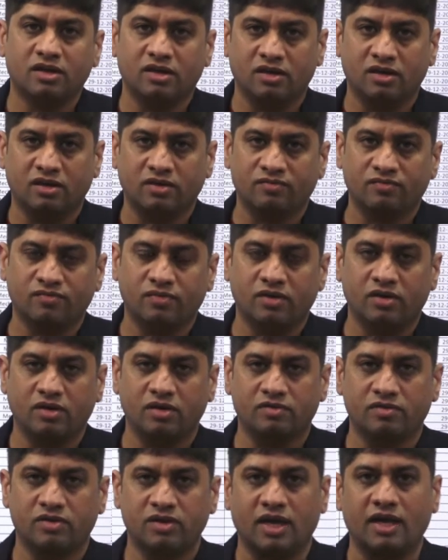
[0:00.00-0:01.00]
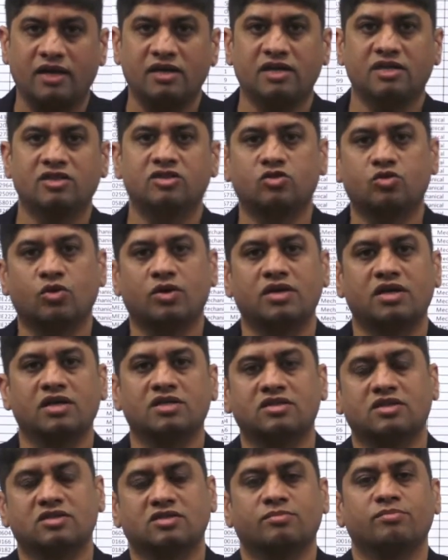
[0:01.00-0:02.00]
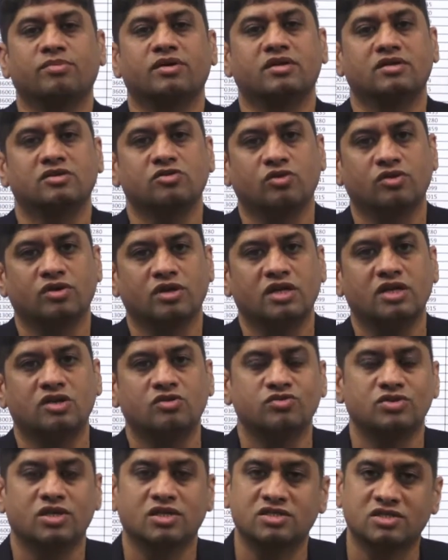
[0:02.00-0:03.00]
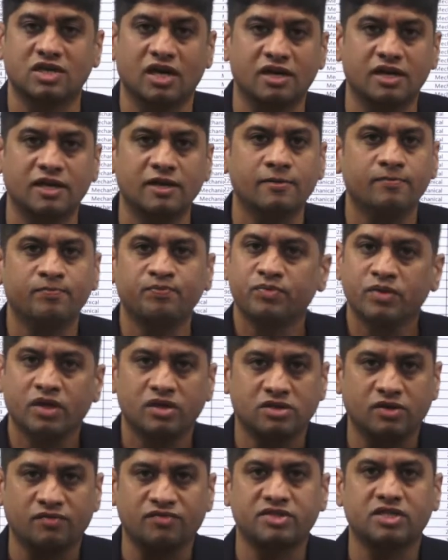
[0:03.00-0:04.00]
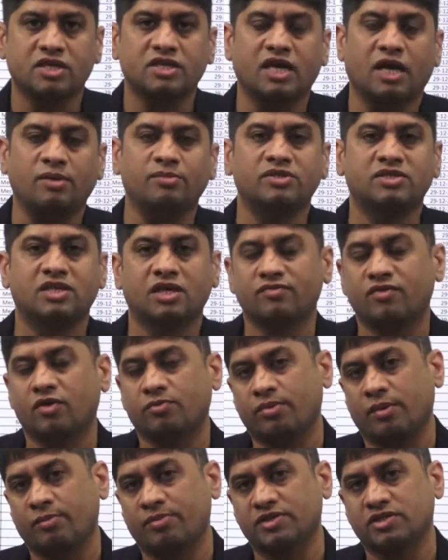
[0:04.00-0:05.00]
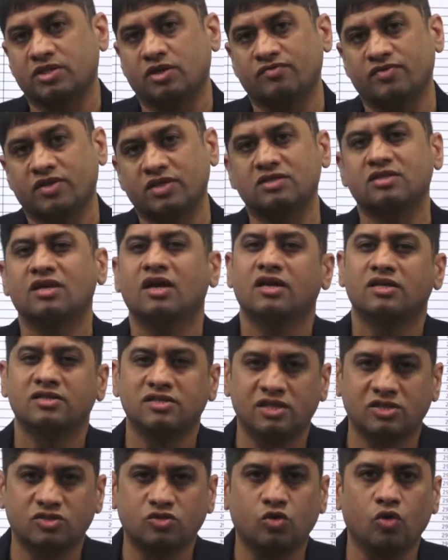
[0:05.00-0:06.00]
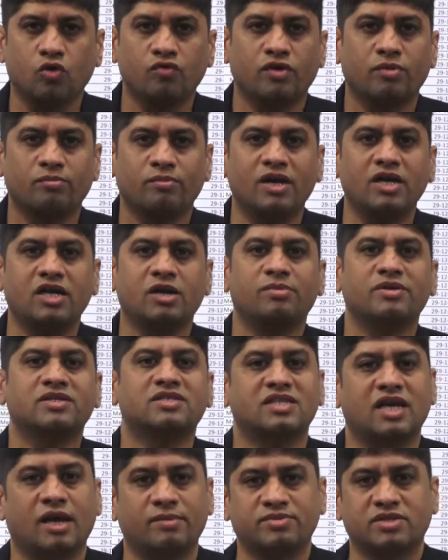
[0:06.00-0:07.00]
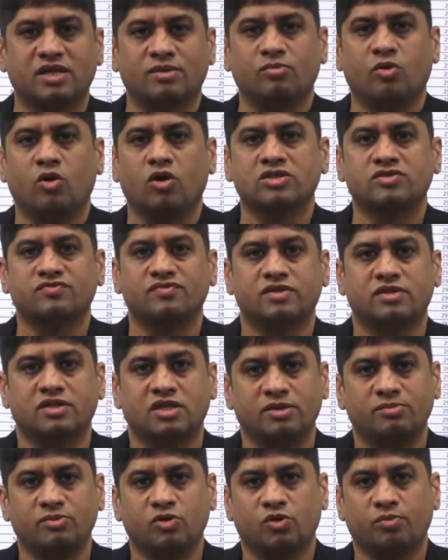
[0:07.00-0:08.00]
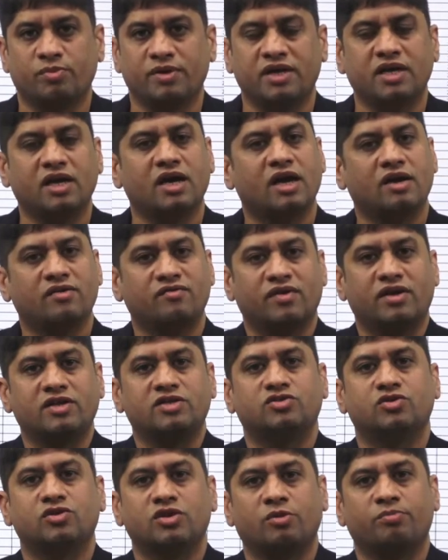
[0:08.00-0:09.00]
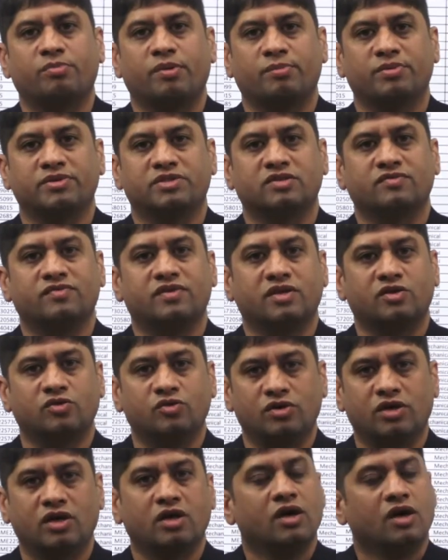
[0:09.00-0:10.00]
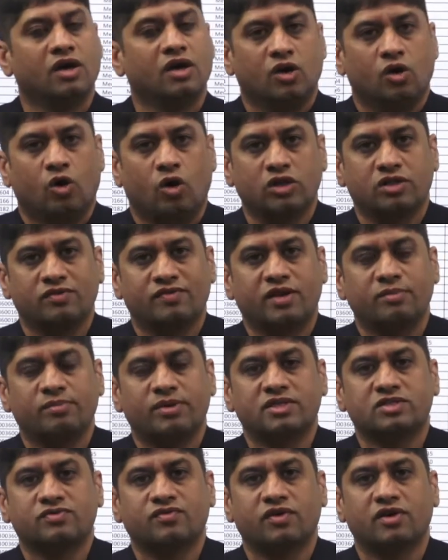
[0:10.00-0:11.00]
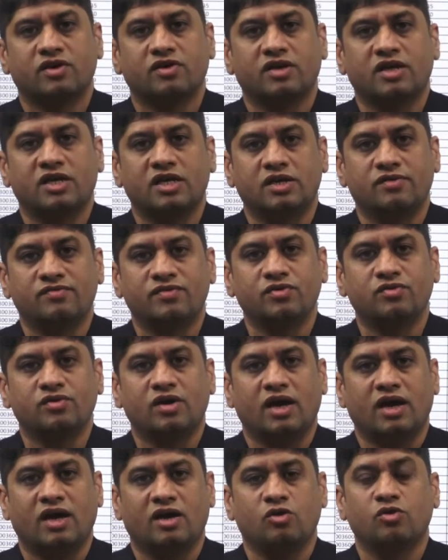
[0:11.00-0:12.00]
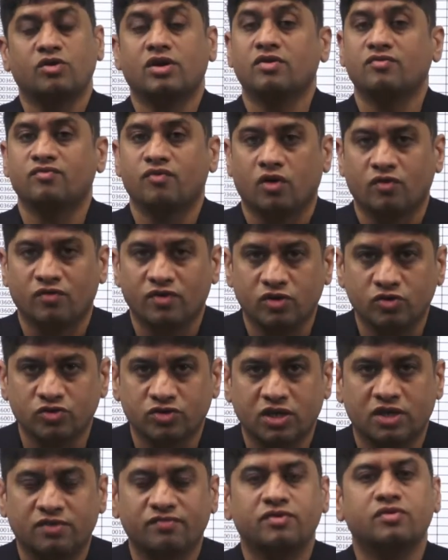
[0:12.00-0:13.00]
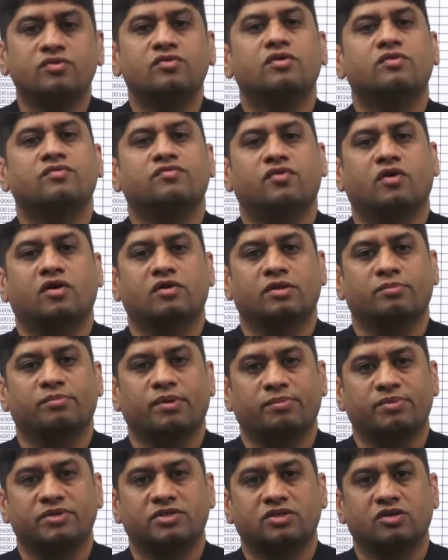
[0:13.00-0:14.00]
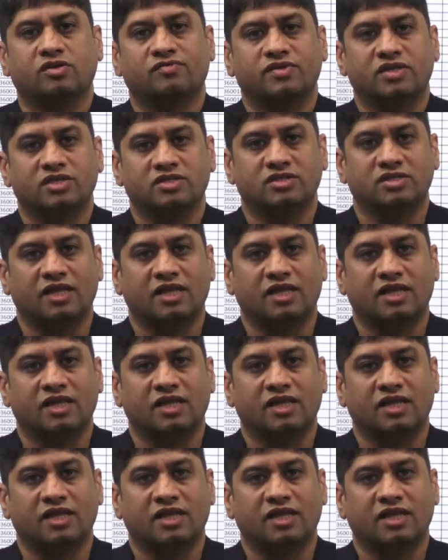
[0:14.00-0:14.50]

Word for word: 19th, 20th December your interviews are starting. Sufficient time is there for preparation of this. Just go for multiple snaps and mocks with Team YourPedia, and I am very sure your preparation will be good. All the very best for your interview, and looking forward to serve you for the preparation of this.